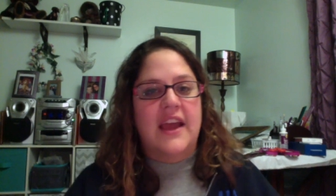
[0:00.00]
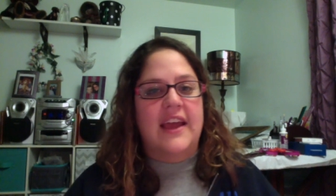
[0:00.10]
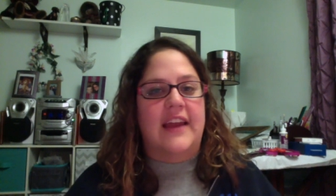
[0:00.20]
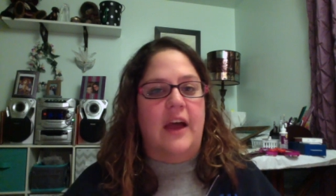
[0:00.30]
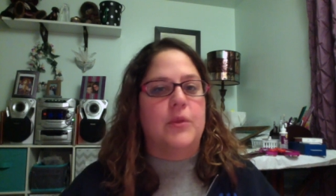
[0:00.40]

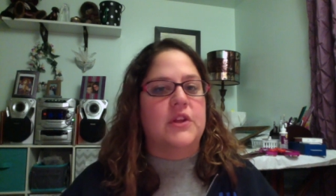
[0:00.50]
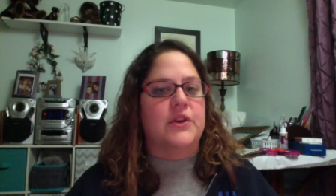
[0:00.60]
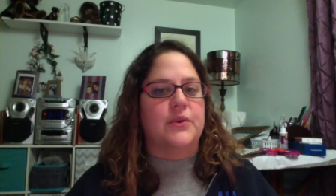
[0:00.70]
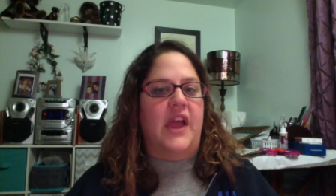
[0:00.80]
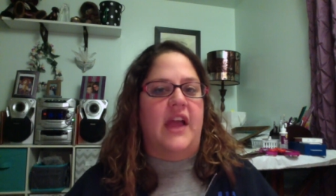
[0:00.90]
Now I'm a
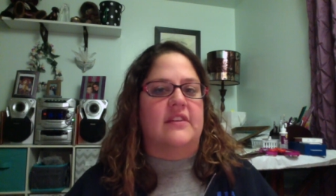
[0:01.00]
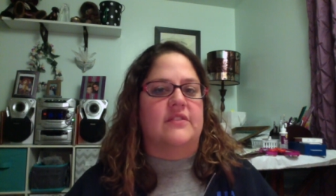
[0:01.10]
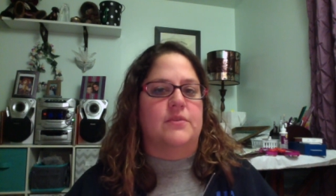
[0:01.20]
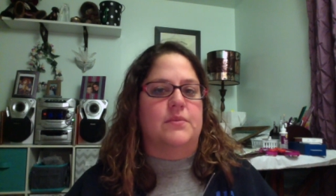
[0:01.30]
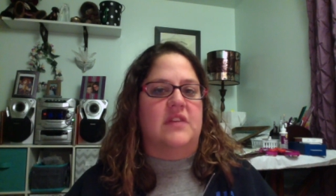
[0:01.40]
little reactive
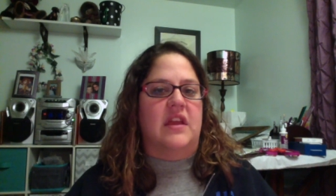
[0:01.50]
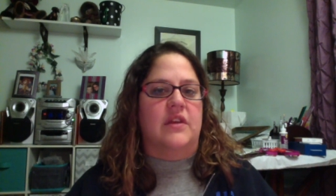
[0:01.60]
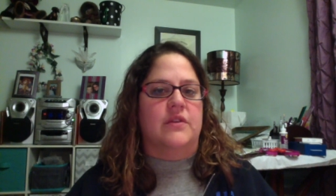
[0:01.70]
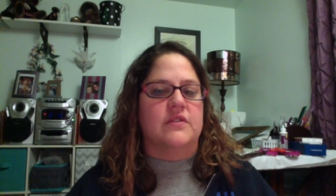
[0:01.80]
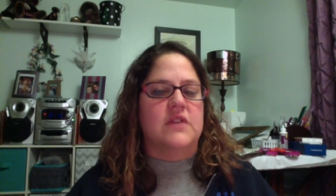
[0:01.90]
to
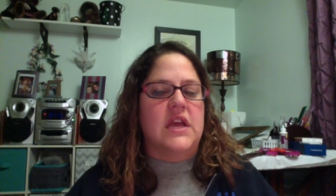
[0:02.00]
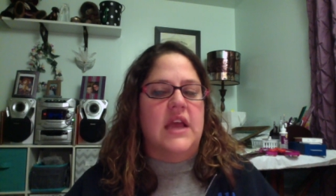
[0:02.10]
potatoes.